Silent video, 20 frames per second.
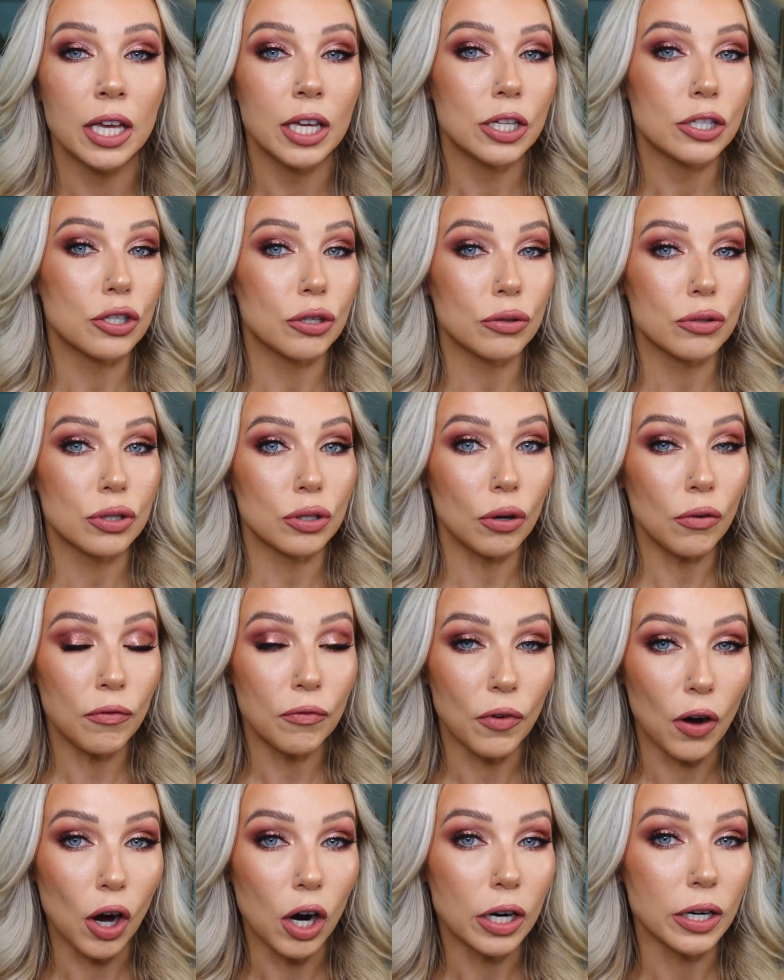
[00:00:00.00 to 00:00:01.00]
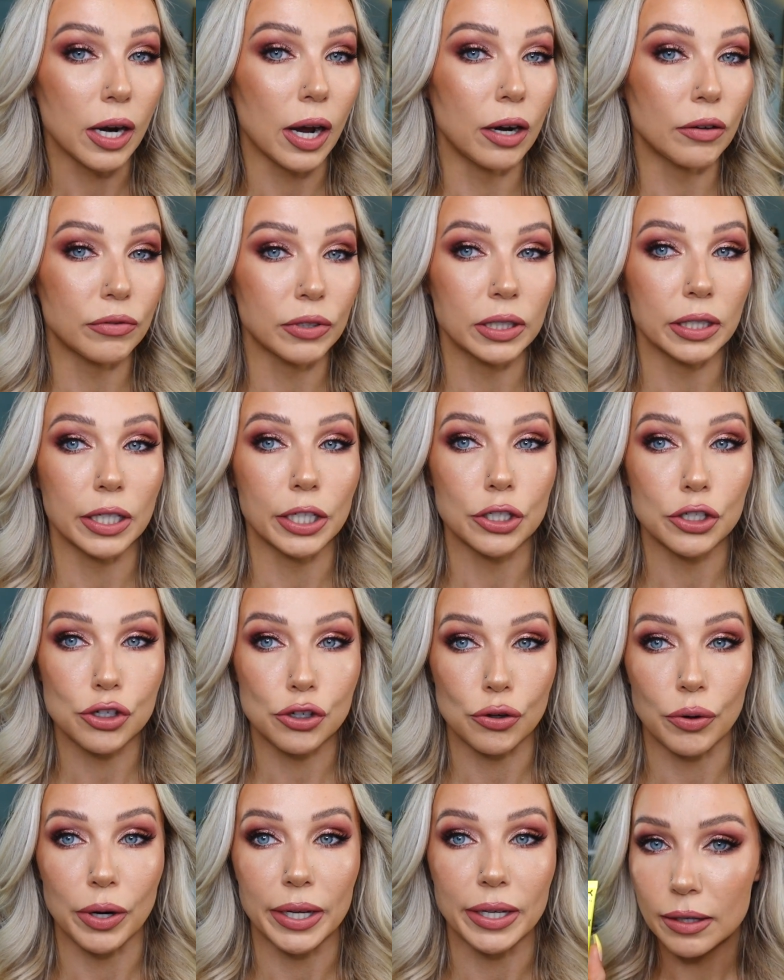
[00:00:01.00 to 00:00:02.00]
So far, I really
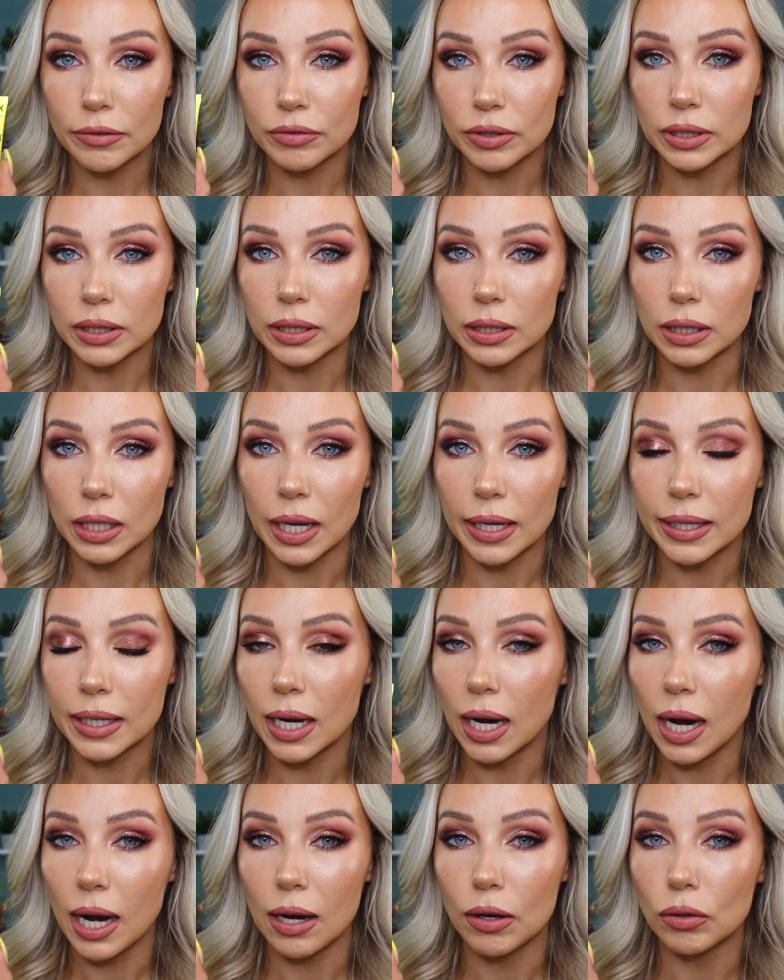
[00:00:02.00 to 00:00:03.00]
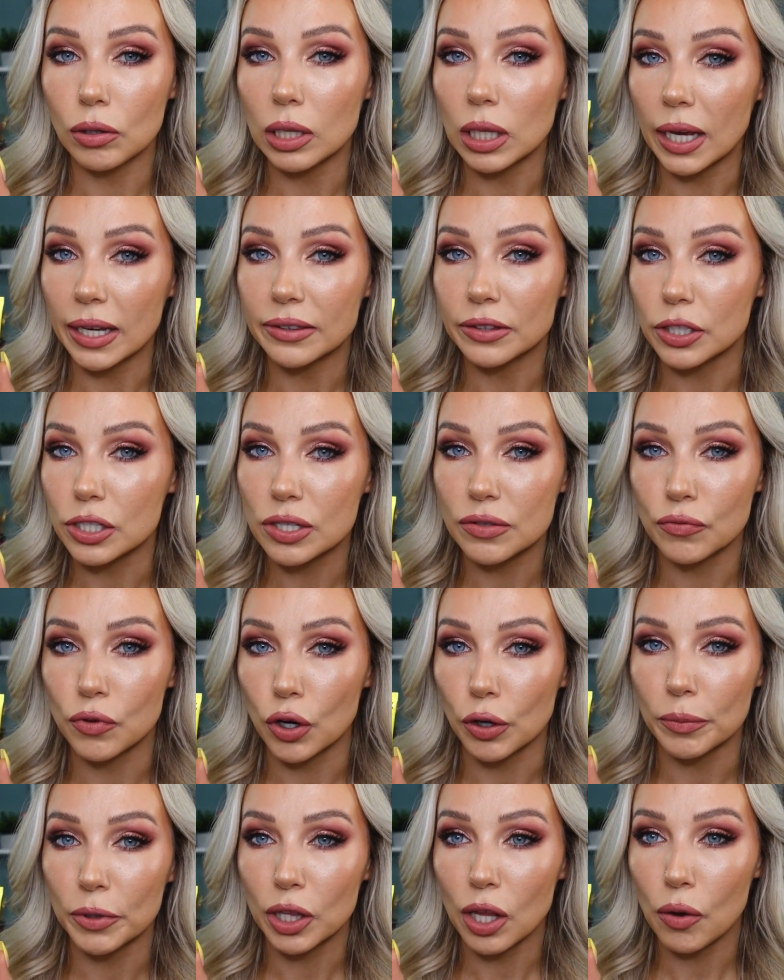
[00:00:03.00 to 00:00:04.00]
enjoyed. I really like how light this
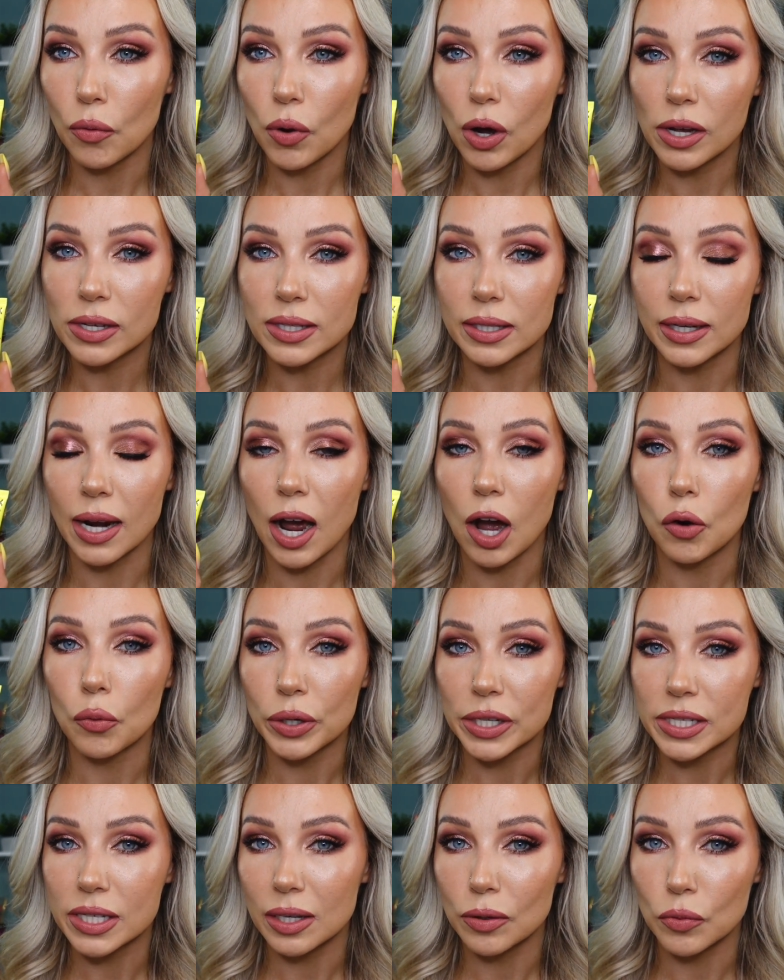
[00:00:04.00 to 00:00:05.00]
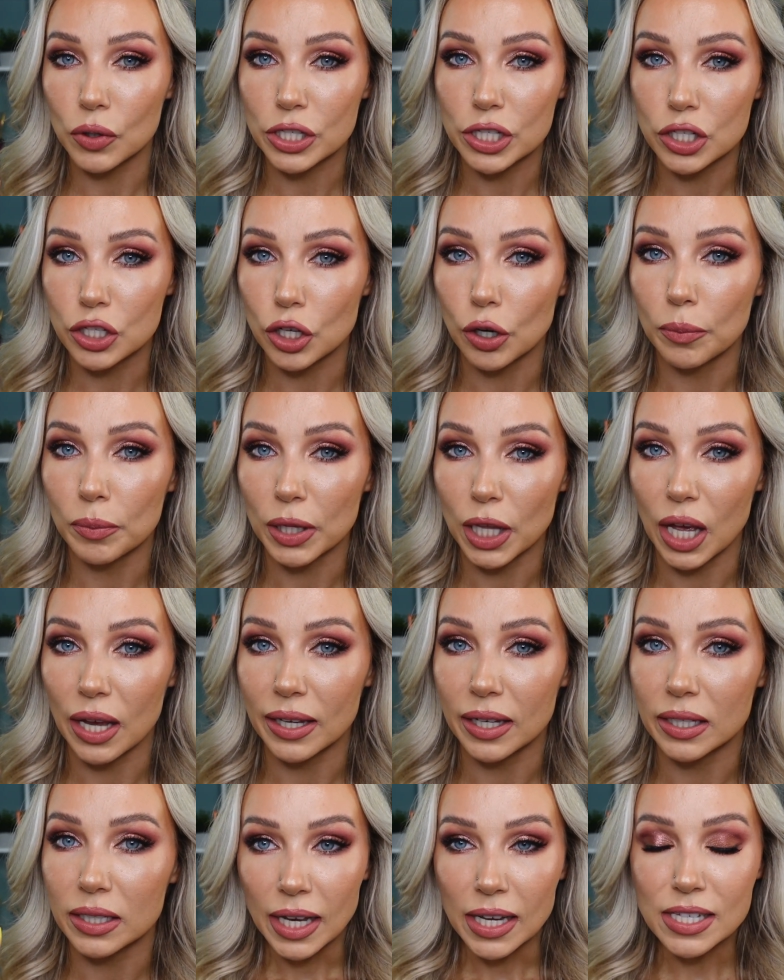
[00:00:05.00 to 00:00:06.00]
formula was and how easy it was to apply
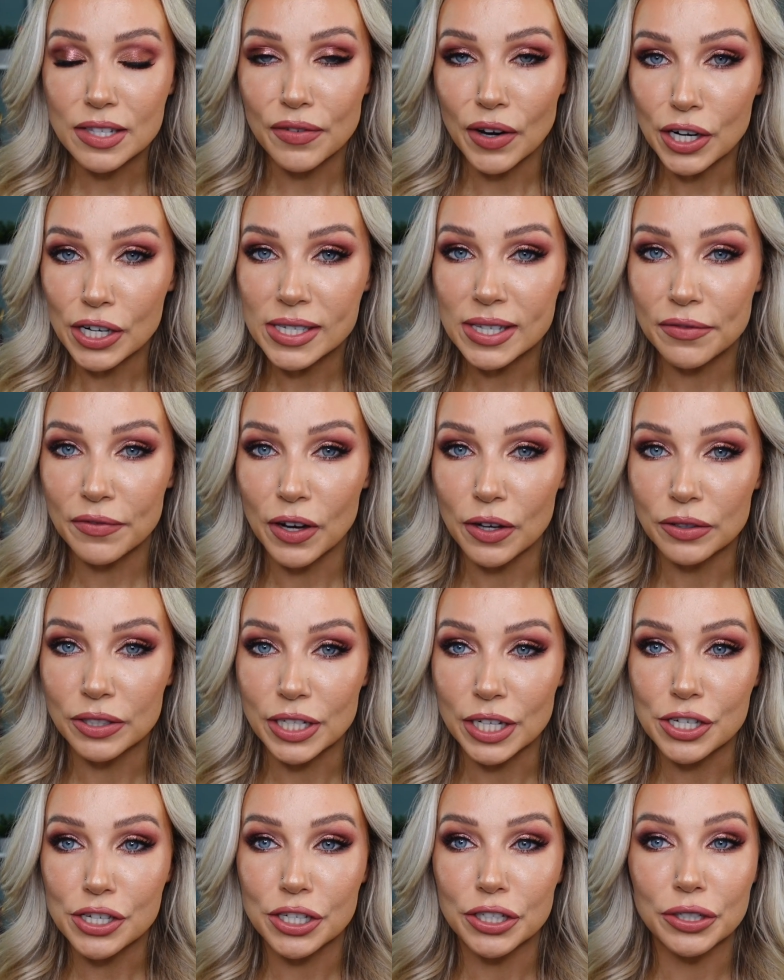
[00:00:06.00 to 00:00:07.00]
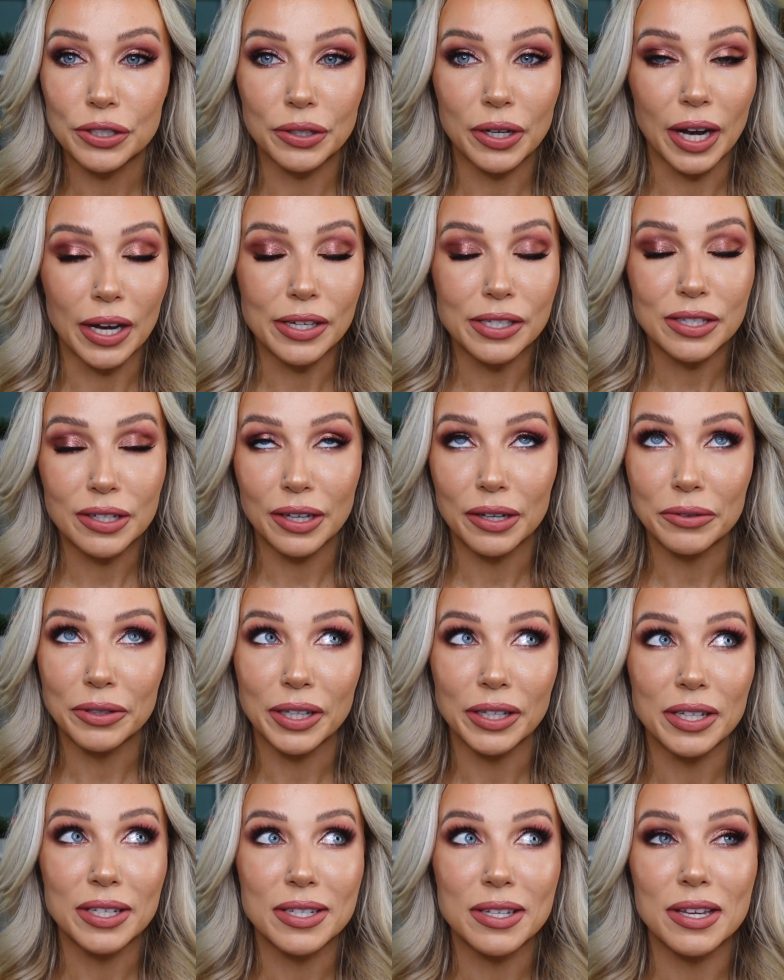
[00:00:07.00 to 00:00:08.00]
it. As far as the foundation, you guys know
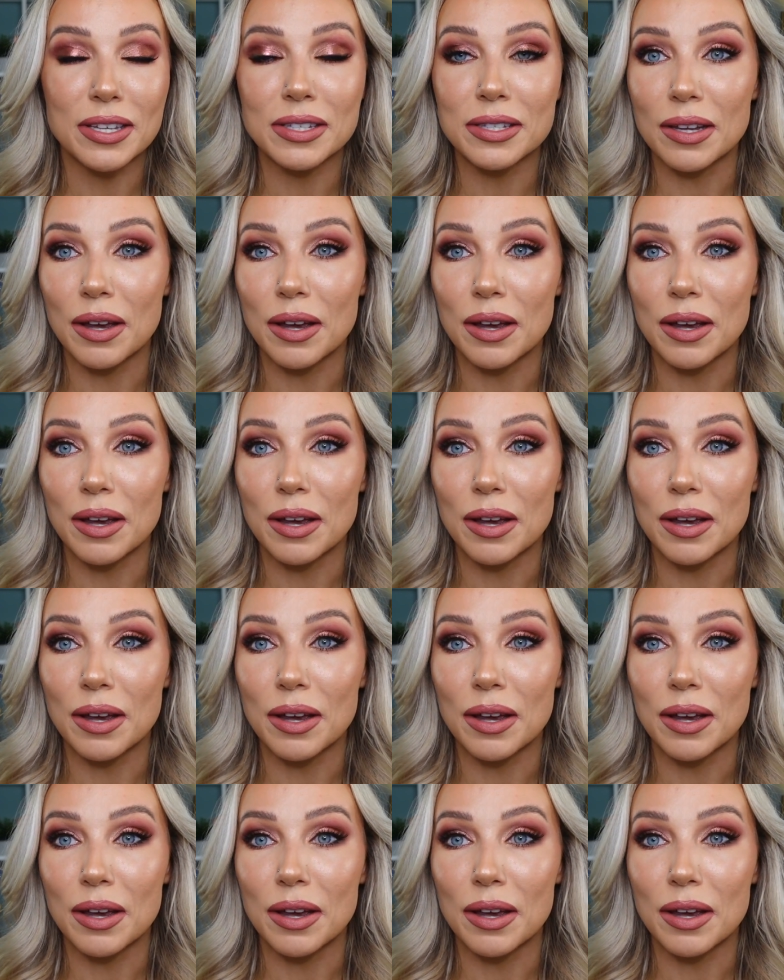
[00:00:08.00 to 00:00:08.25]
that this is